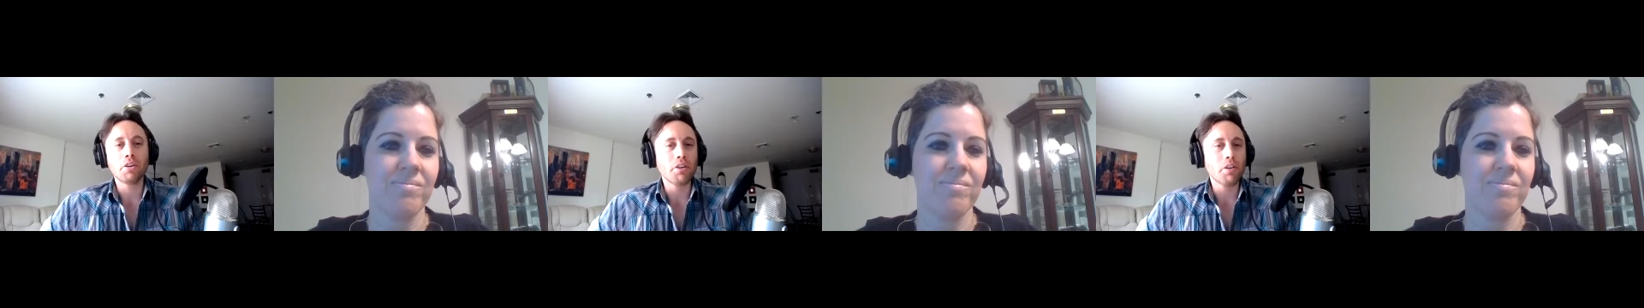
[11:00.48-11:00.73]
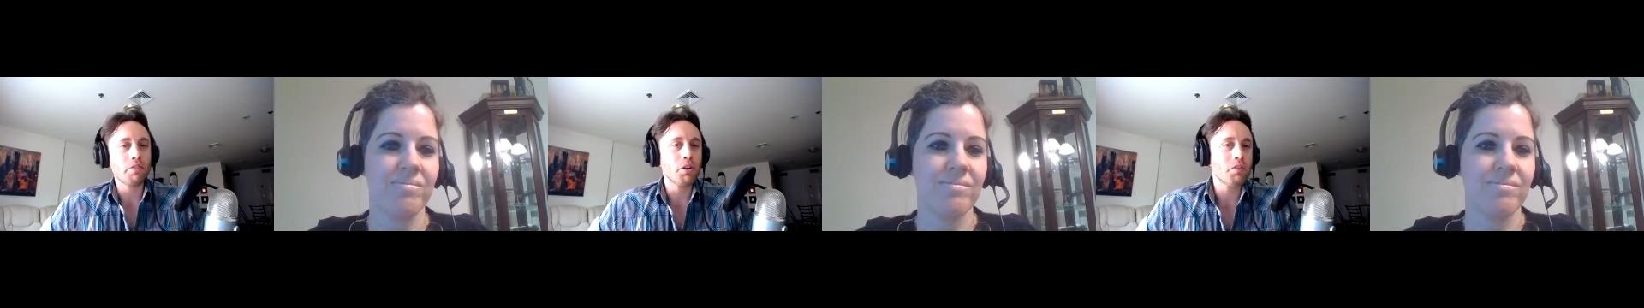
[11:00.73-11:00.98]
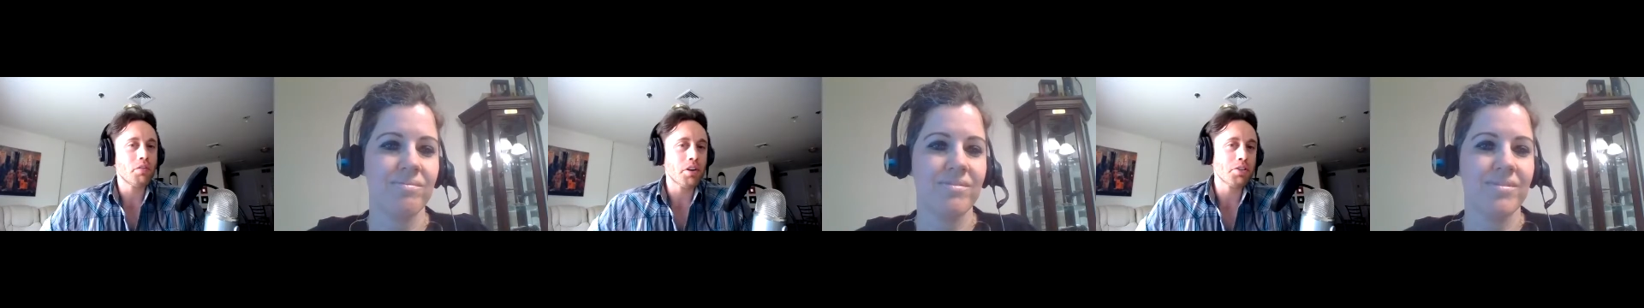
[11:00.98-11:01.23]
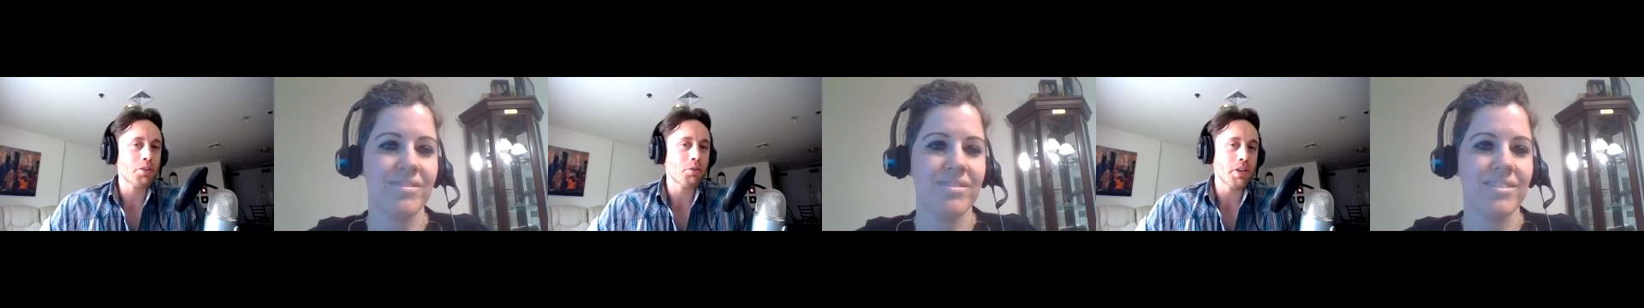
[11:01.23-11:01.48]
Speaker 1: of
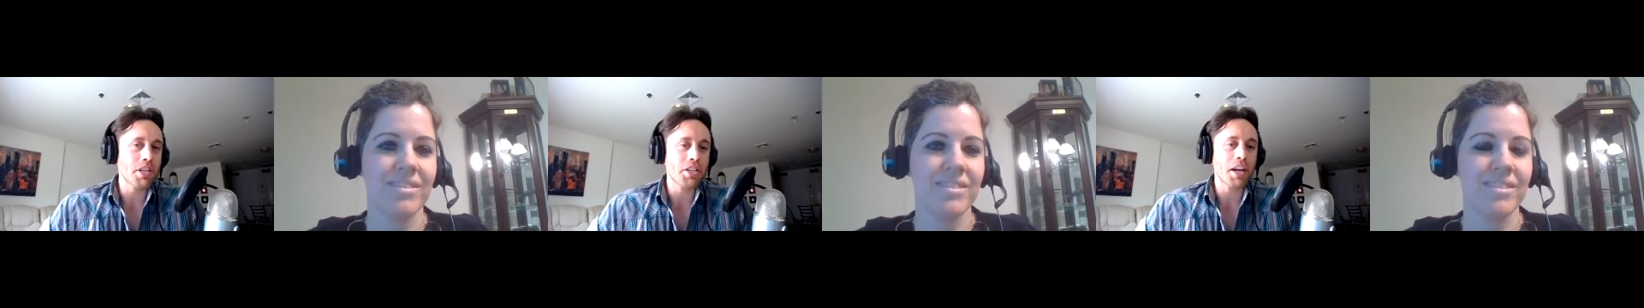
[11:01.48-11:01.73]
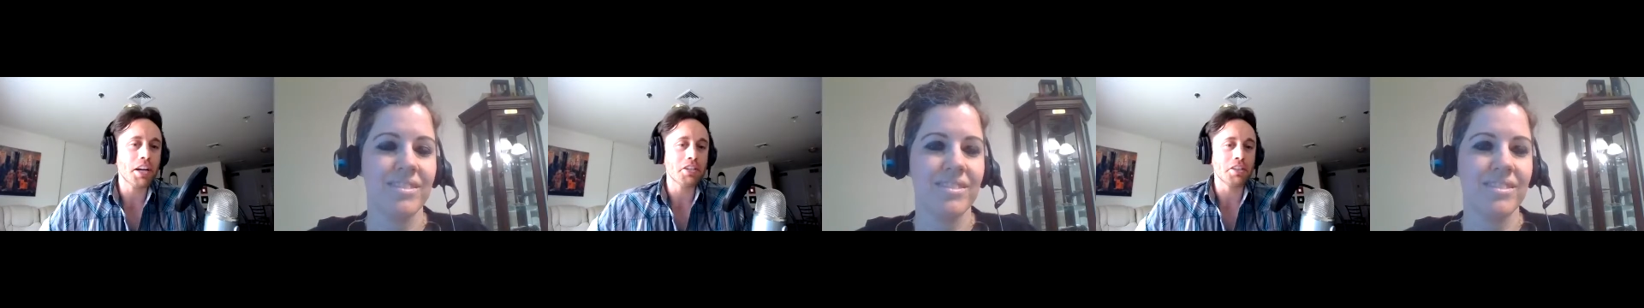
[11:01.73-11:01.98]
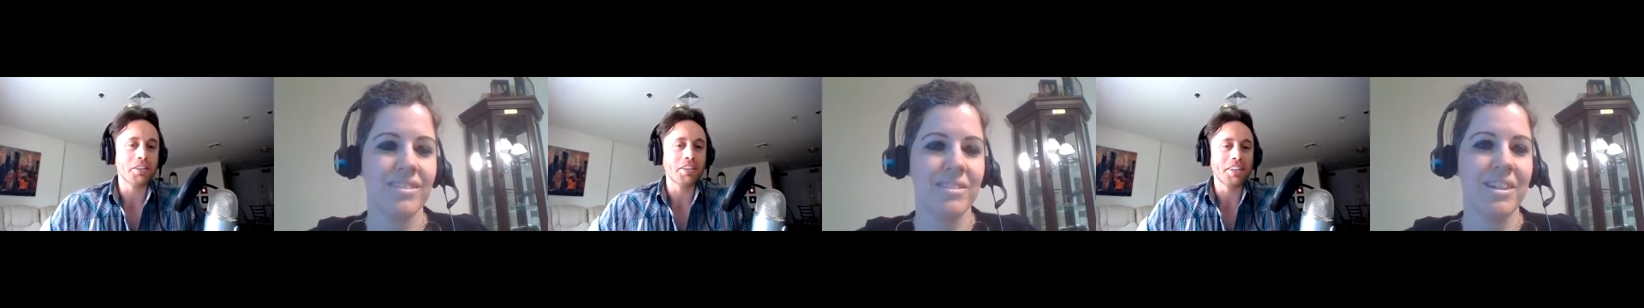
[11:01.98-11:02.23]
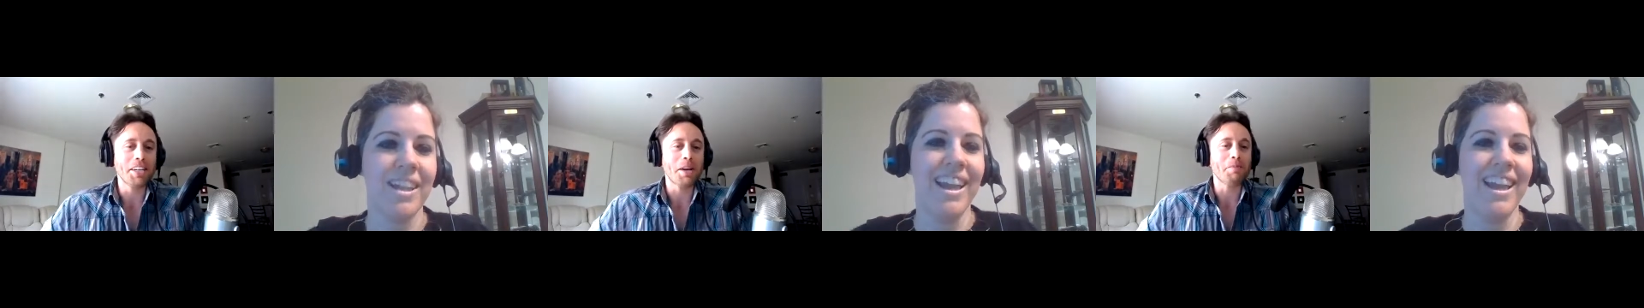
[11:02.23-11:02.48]
universal rejection
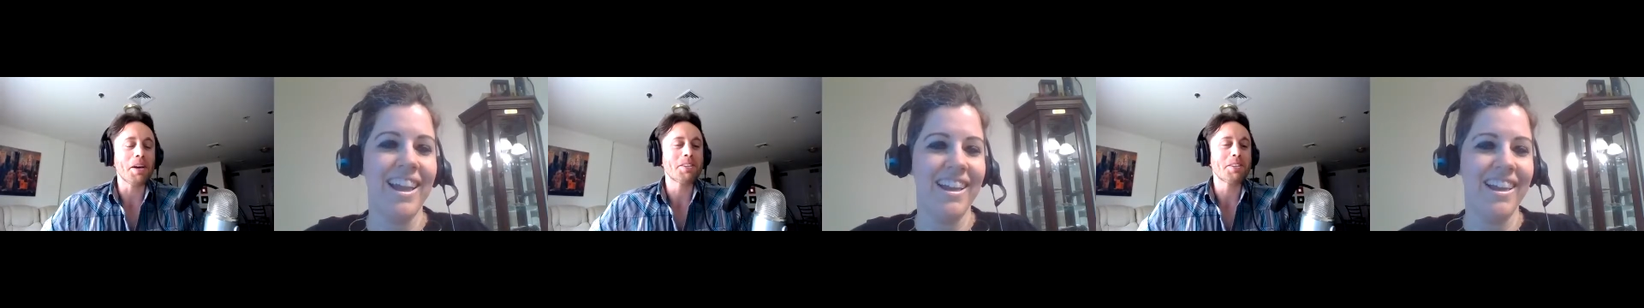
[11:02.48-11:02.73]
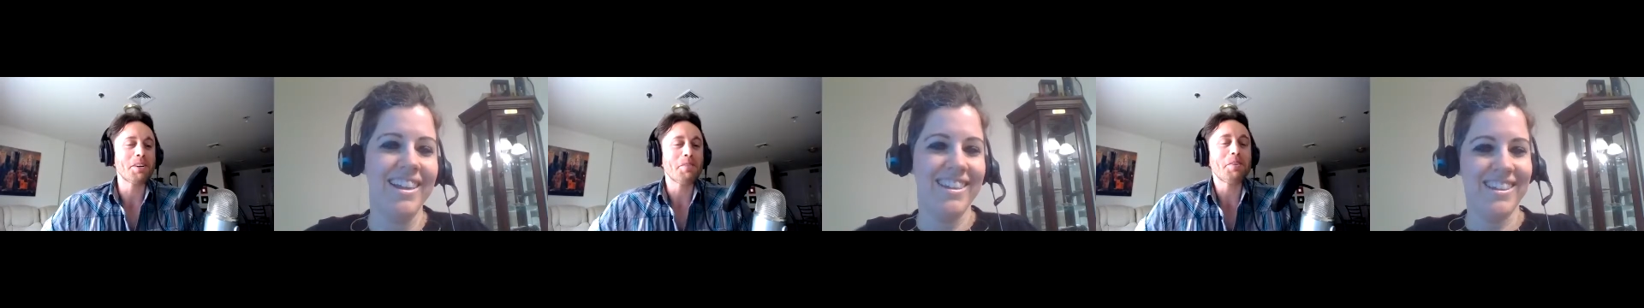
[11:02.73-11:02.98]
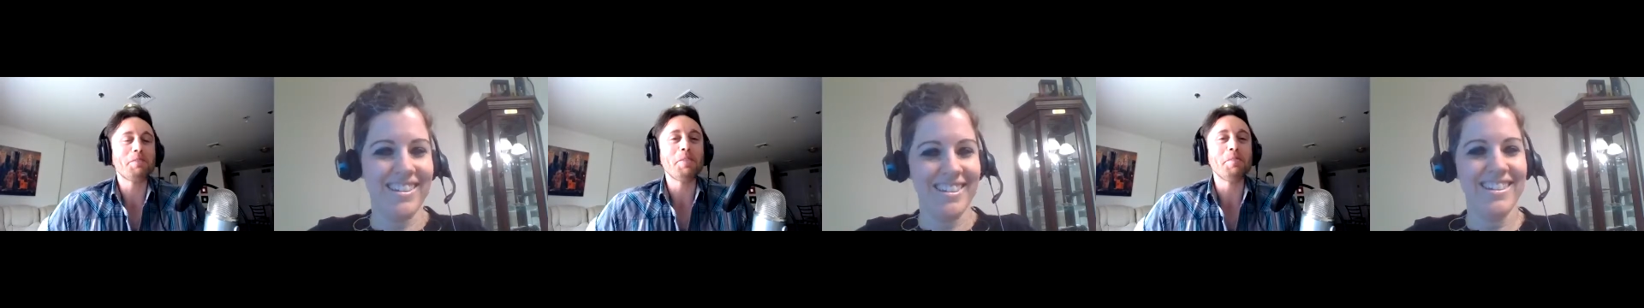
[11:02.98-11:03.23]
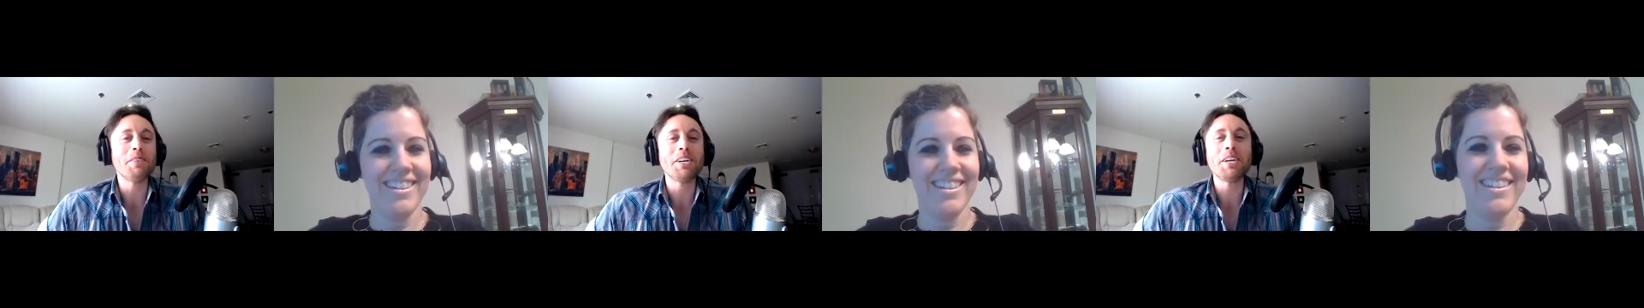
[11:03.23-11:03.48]
and i'm not sure if you're
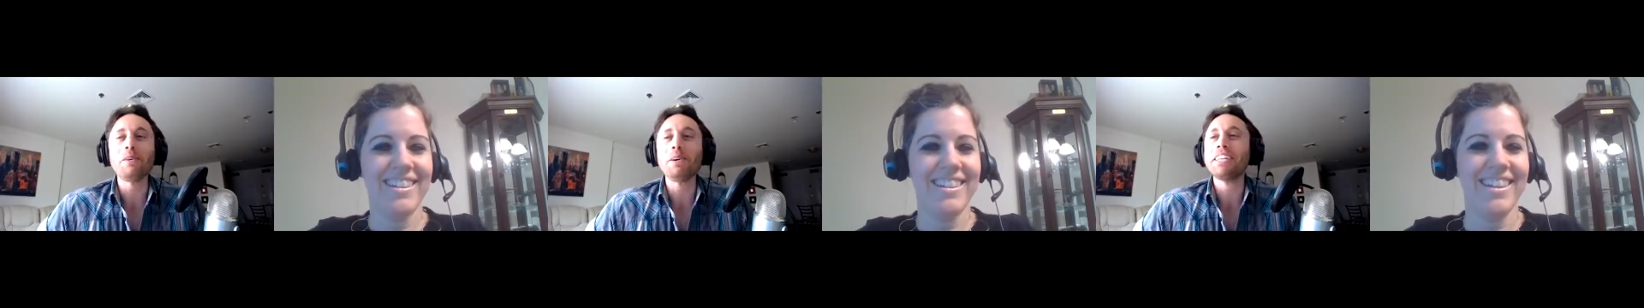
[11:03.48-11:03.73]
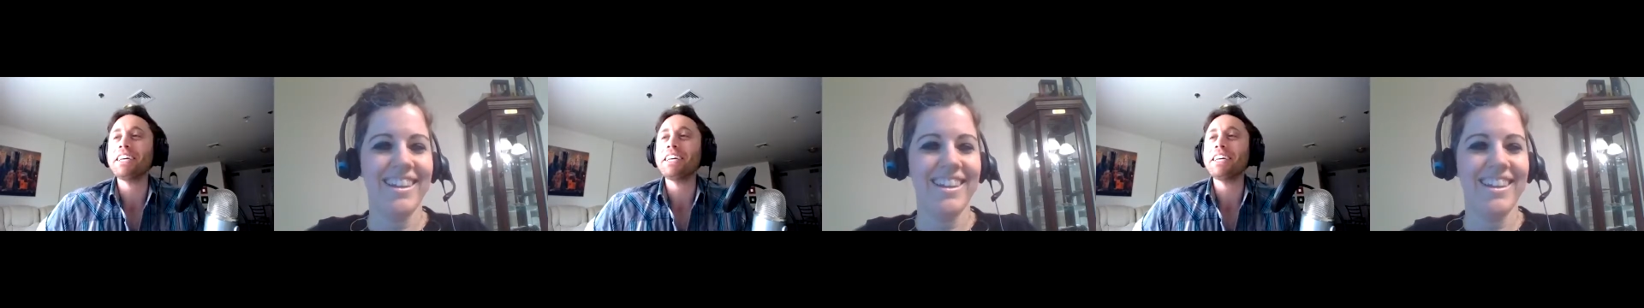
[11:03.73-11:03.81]
familiar with it